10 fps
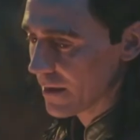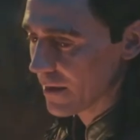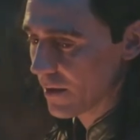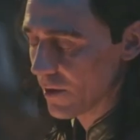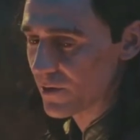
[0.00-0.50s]

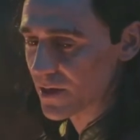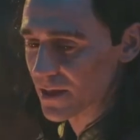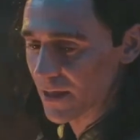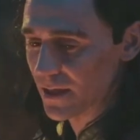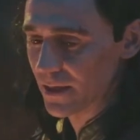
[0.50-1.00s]
Thor and Loki
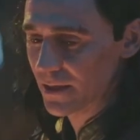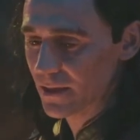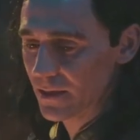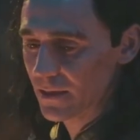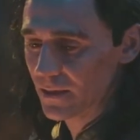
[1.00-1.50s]
has had through
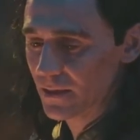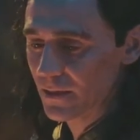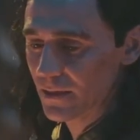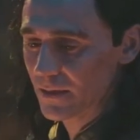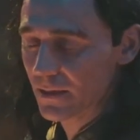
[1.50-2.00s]
these
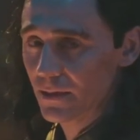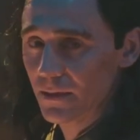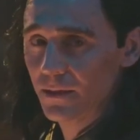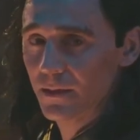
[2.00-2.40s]
films hasn't even